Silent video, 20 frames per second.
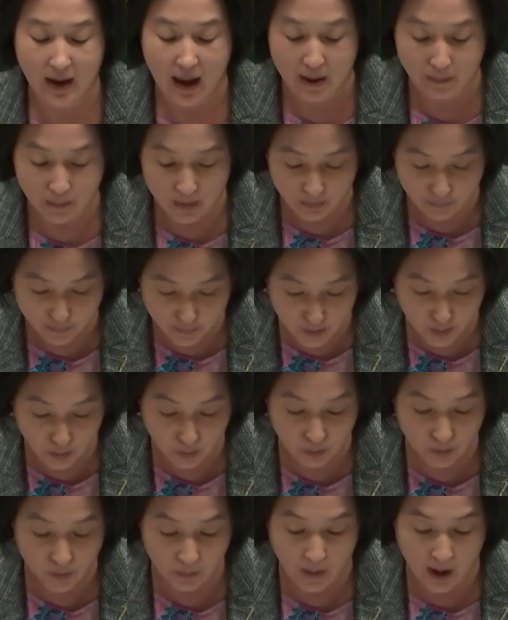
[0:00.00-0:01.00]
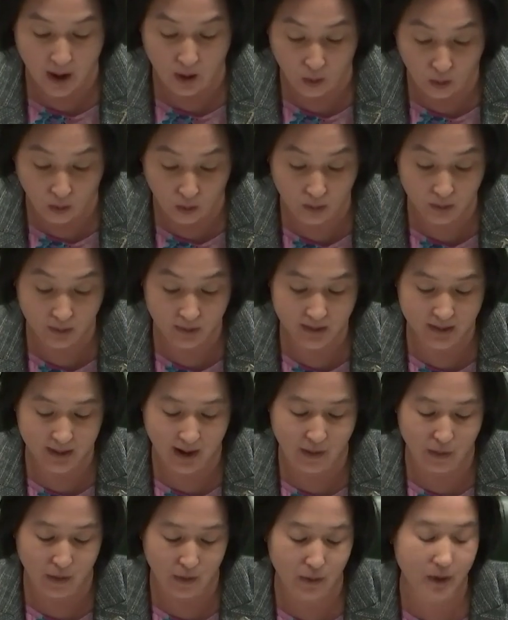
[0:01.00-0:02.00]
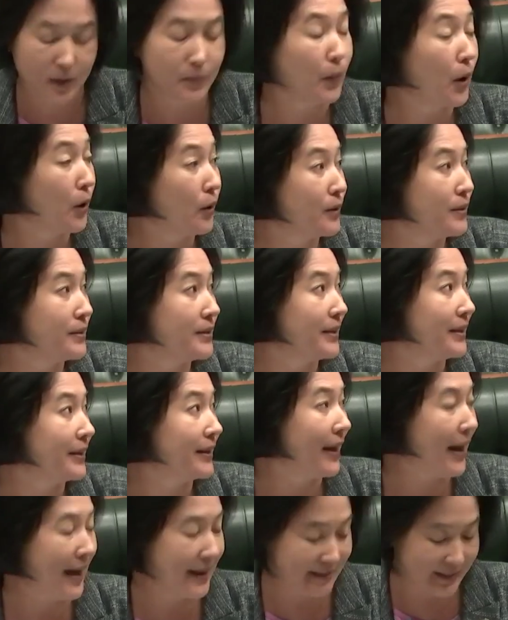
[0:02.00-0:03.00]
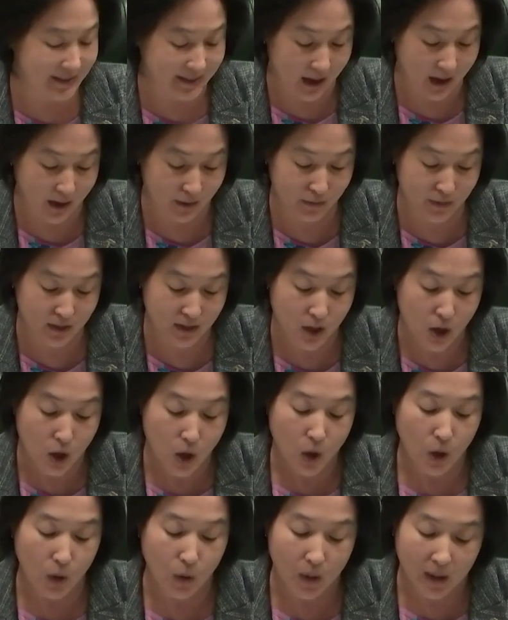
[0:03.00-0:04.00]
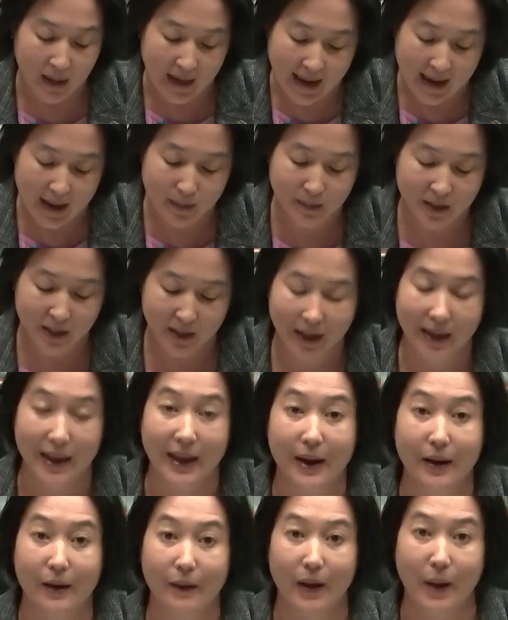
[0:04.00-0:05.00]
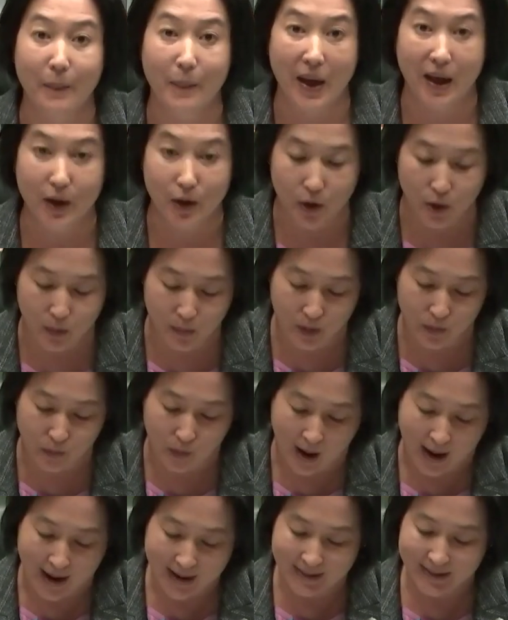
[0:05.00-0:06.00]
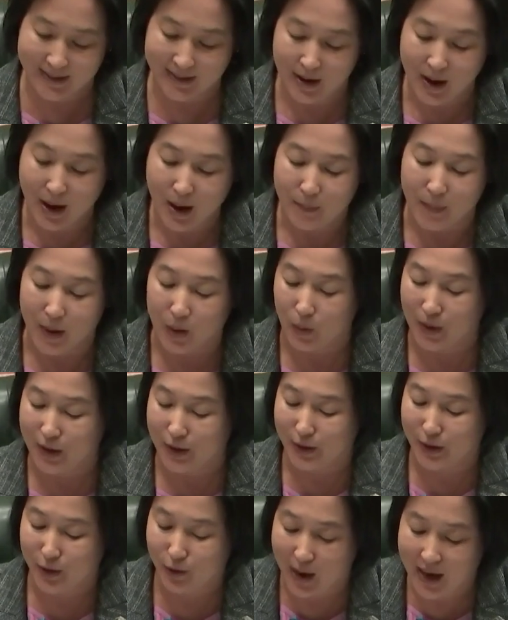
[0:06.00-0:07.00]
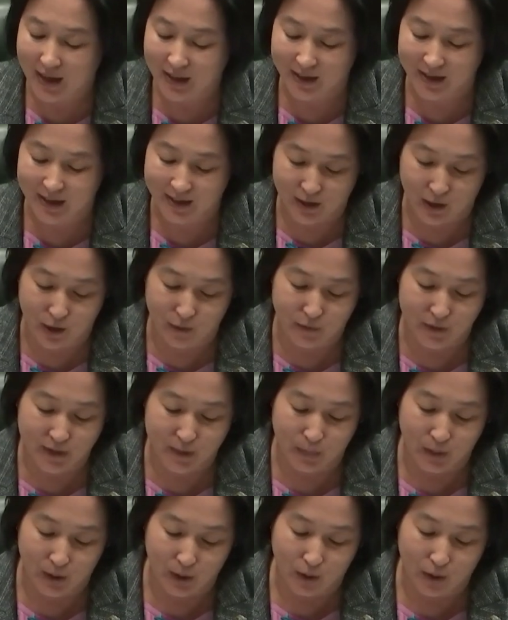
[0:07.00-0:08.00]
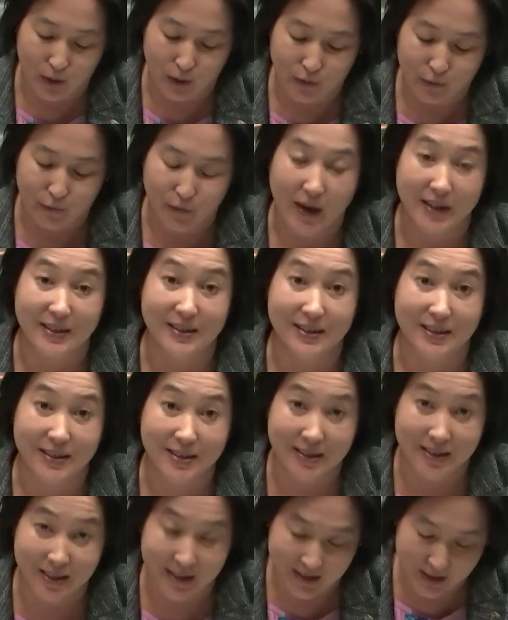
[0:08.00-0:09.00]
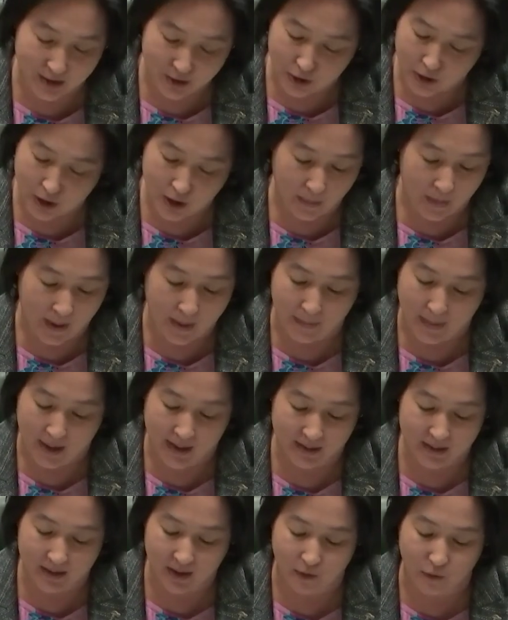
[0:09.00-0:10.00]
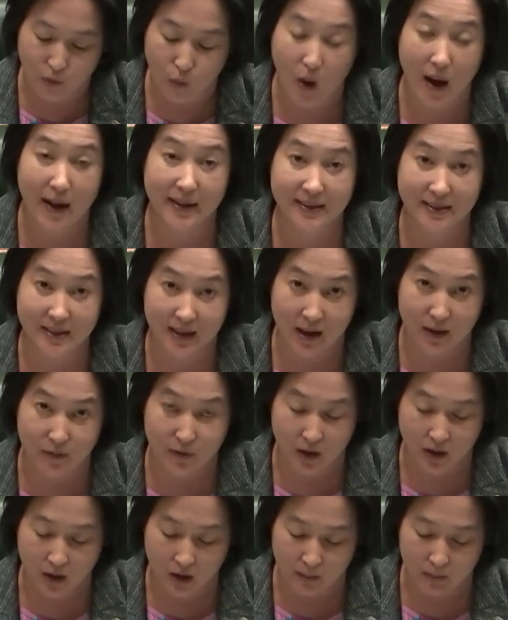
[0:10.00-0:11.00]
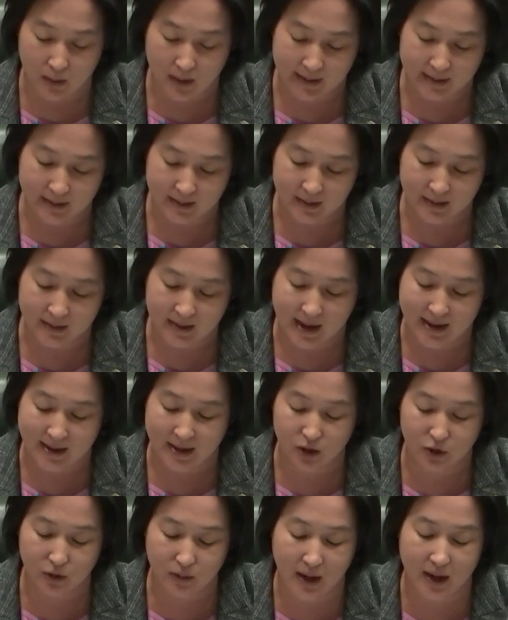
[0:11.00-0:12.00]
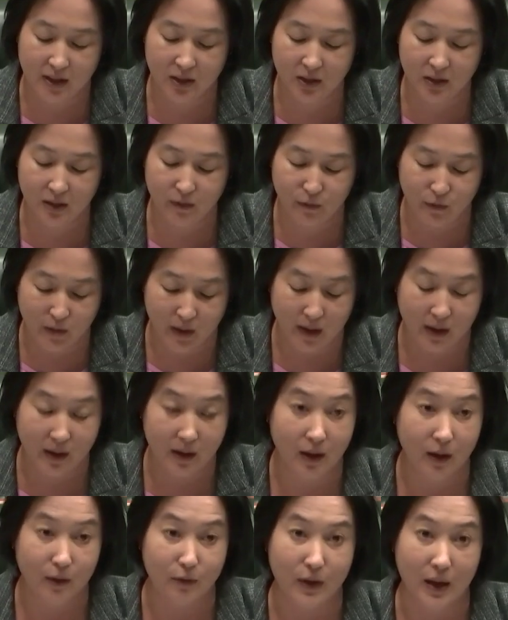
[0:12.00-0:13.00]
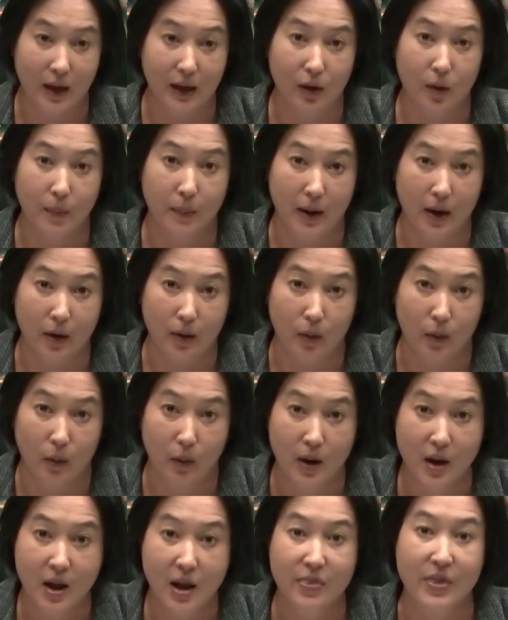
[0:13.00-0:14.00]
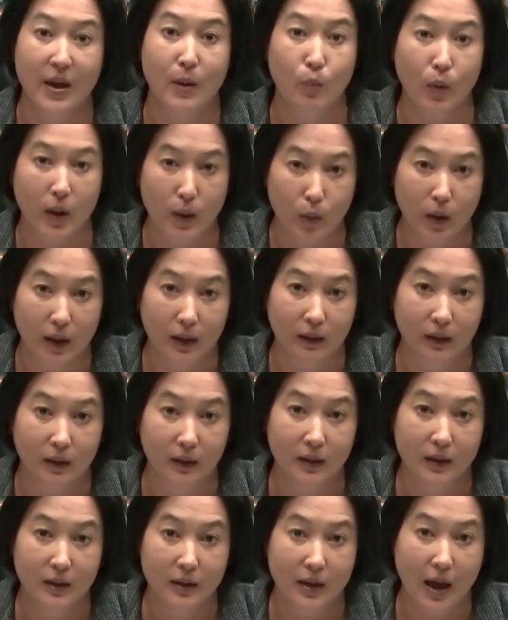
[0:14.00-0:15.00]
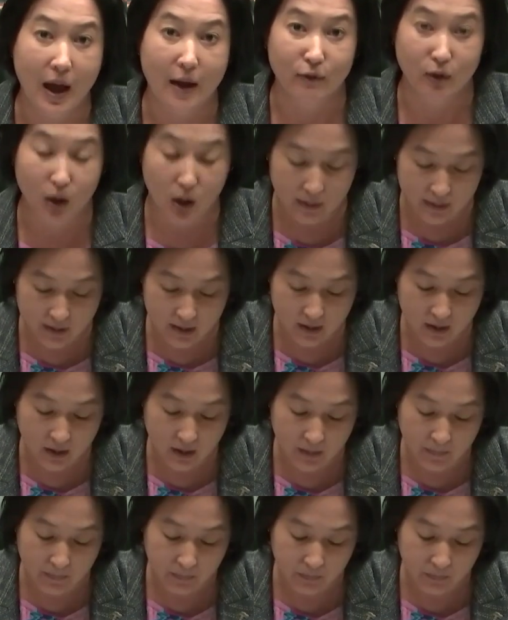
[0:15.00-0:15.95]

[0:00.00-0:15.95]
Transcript: and be filled by hawks and those posing as doves who claim to care about human rights, but when you scratch the surface below, find a disturbing mix of white saviour complexes and entrenched fear of yellow peril, then we will have lost.